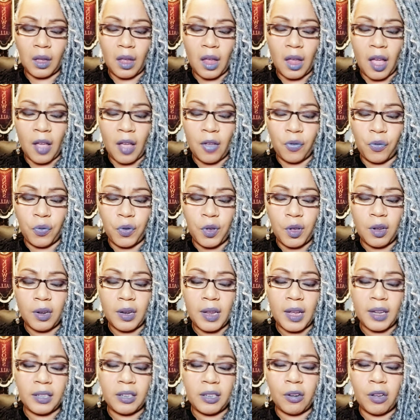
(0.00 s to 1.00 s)
I feel
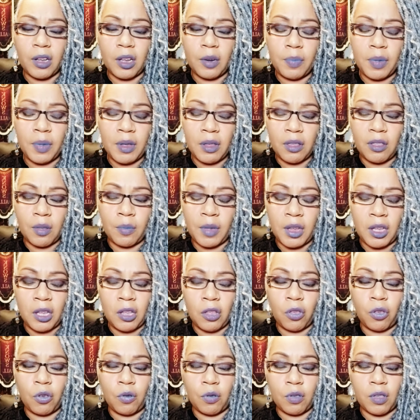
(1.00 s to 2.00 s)
like there could be some
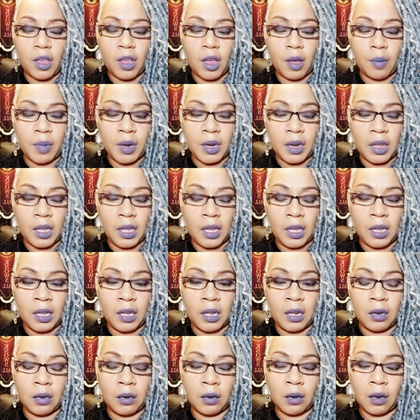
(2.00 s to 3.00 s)
issues coming
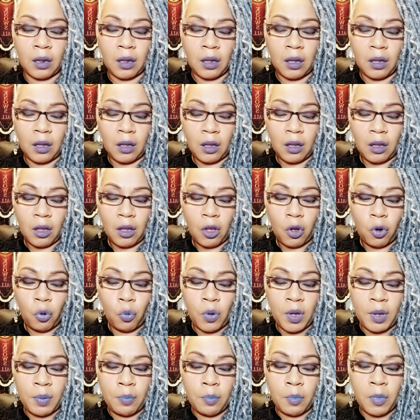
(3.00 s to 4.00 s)
in
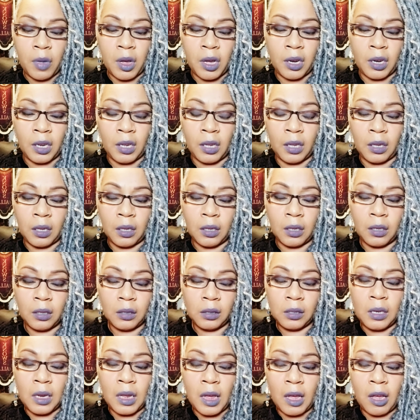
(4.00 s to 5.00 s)
with money.
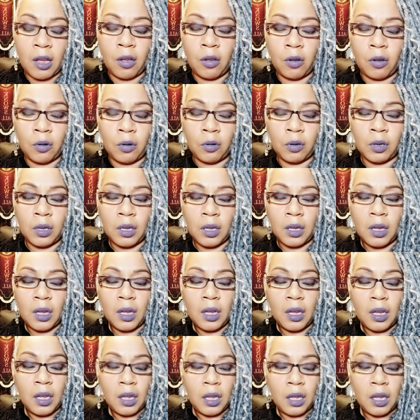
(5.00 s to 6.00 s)
Now,
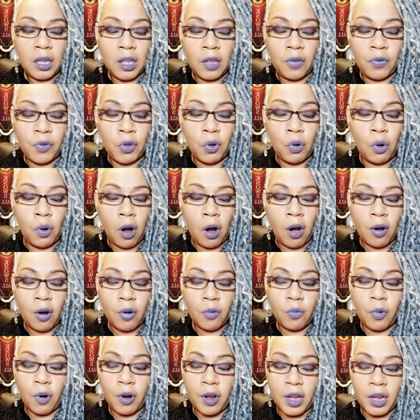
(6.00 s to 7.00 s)
if you
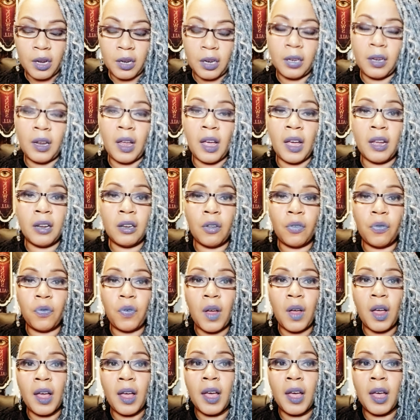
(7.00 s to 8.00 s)
are working a
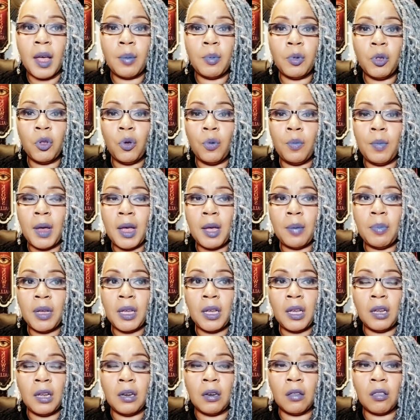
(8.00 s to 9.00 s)
9-to-5, you may
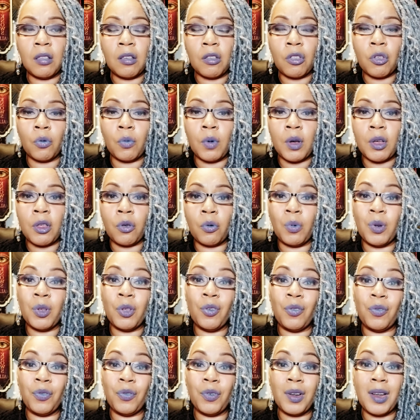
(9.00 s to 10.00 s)
be in a situation where
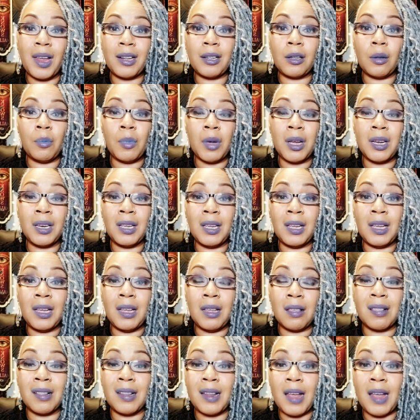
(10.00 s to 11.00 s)
you feel like the money
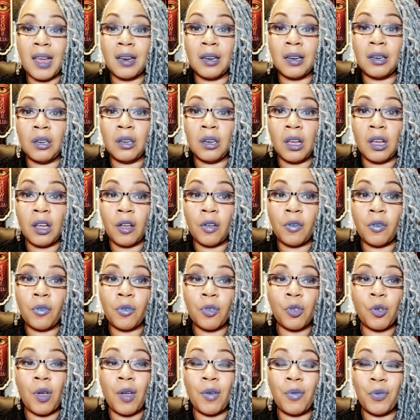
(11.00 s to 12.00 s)
is not enough.
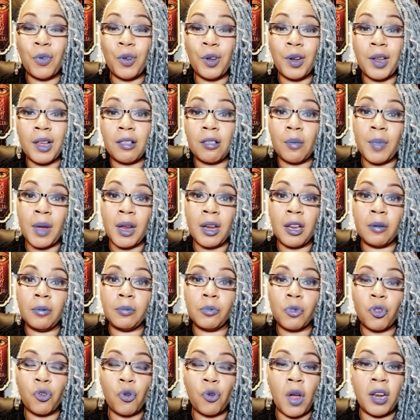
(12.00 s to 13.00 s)
So I feel like
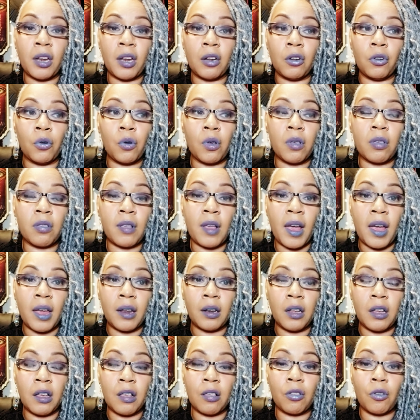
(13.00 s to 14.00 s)
somebody trying to do a side
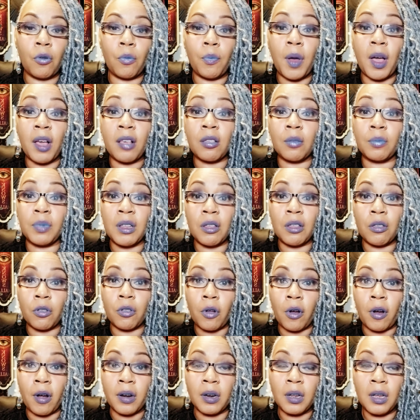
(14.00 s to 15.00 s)
hustle, possibly
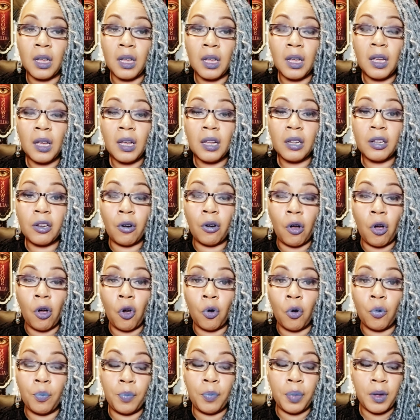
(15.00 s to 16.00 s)
start their
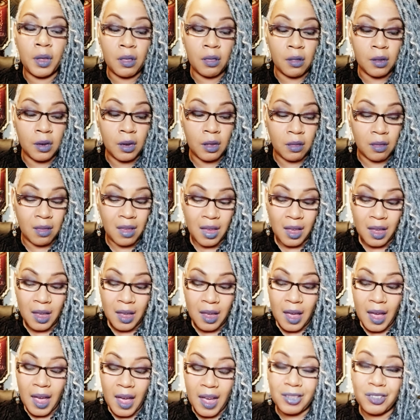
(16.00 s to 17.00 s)
own business.
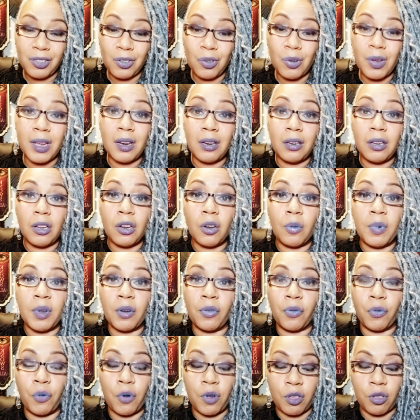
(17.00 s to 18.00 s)
I do get a little bit
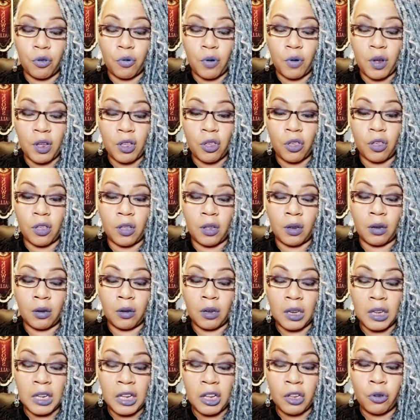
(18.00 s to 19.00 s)
of
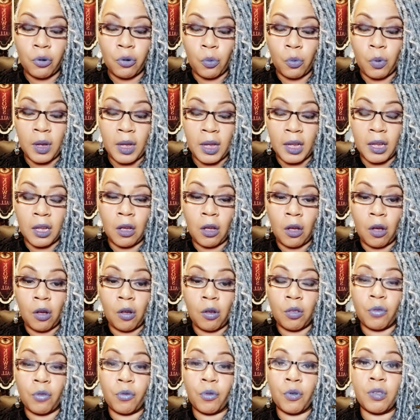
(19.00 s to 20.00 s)
frustration either way it
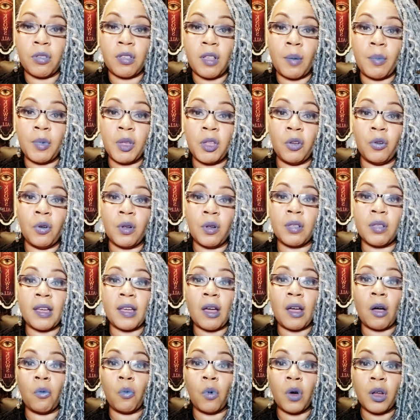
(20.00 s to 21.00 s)
goes. For some of you, it's
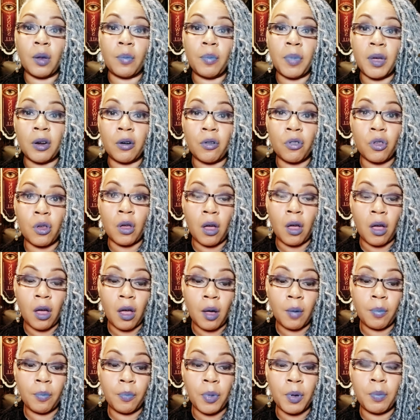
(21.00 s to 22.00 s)
like, I want a better
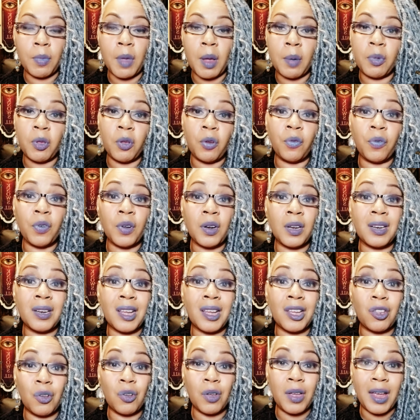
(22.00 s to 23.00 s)
job, but maybe you're feeling
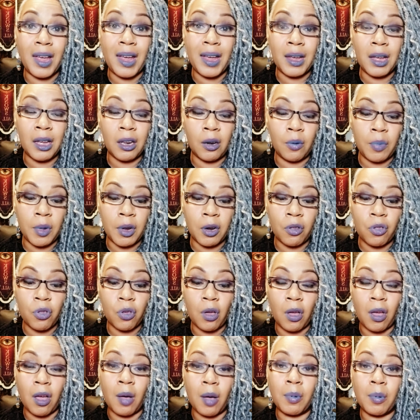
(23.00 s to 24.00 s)
like you can't get a better
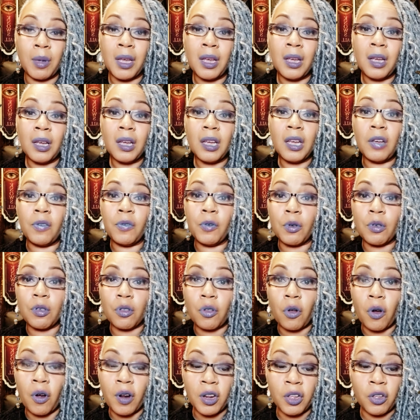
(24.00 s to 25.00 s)
job. If you're
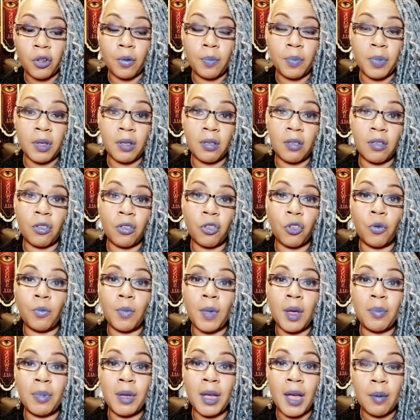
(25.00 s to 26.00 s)
starting your business, you
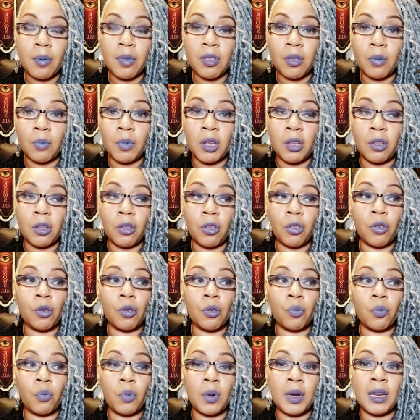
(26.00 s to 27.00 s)
may be having some
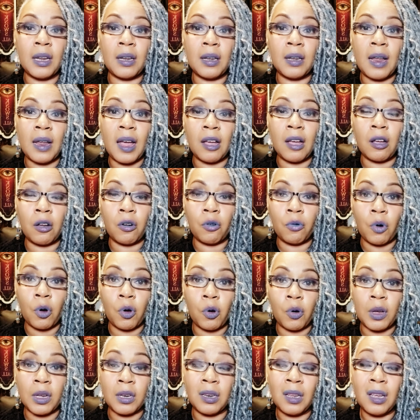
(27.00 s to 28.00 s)
issues with it not
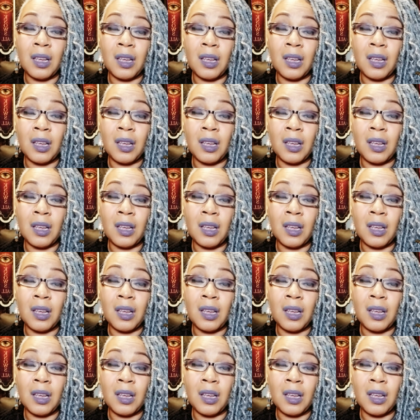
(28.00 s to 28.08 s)
growing.